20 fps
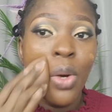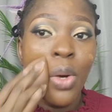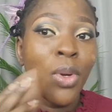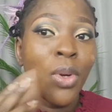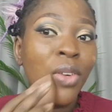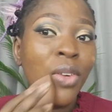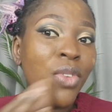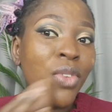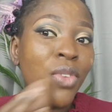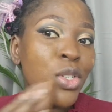
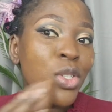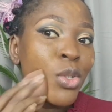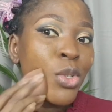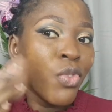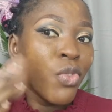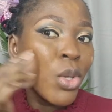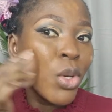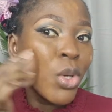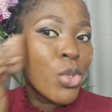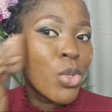want your face to
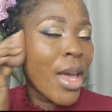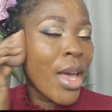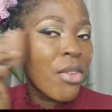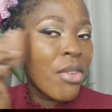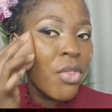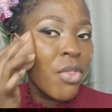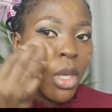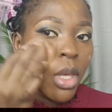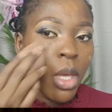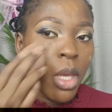feel too
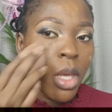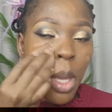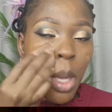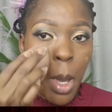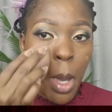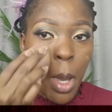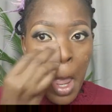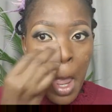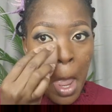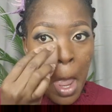heavy,
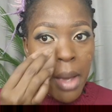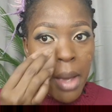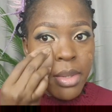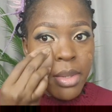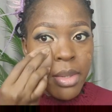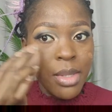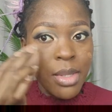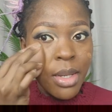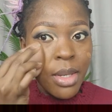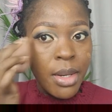
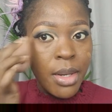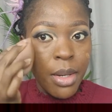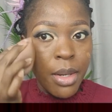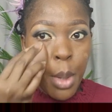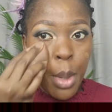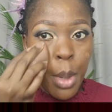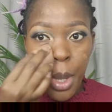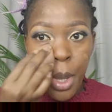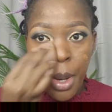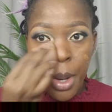so
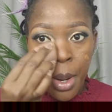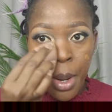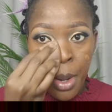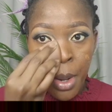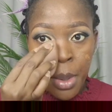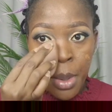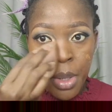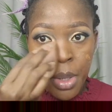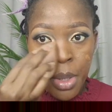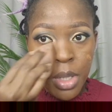
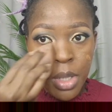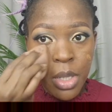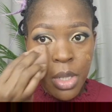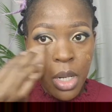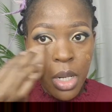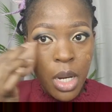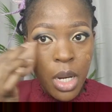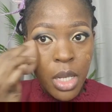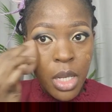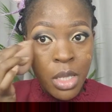a
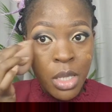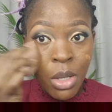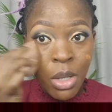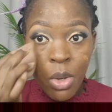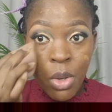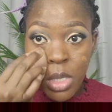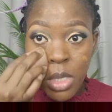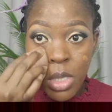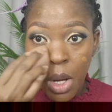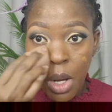little
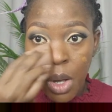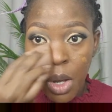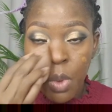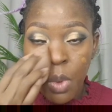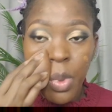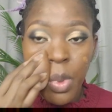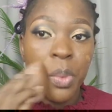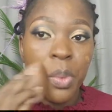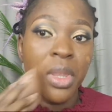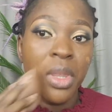goes a long
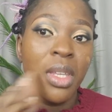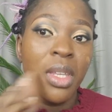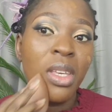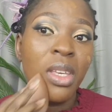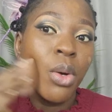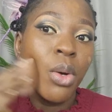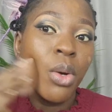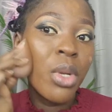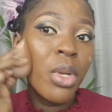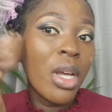way with this
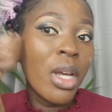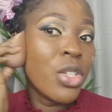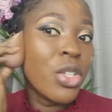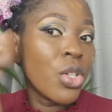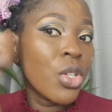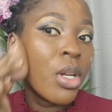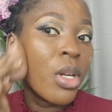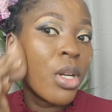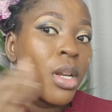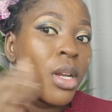
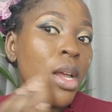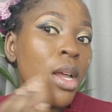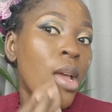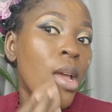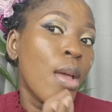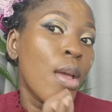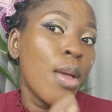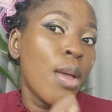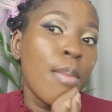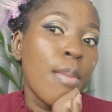foundation.
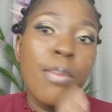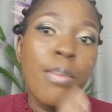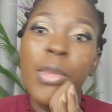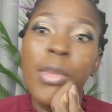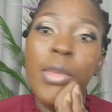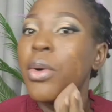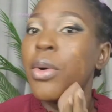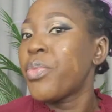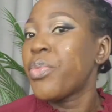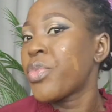
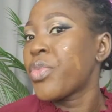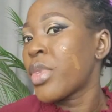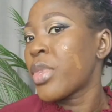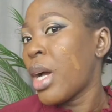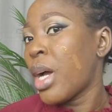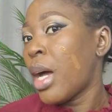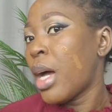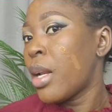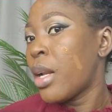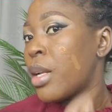But
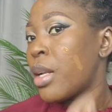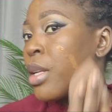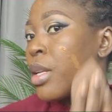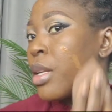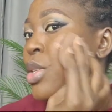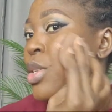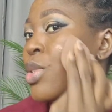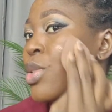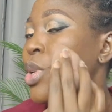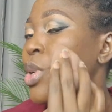at
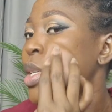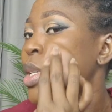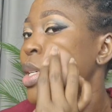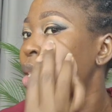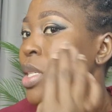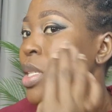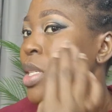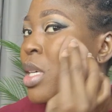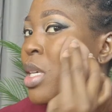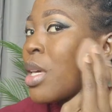least you can
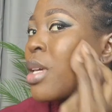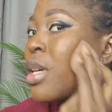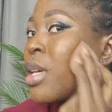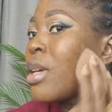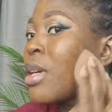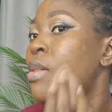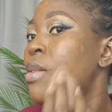see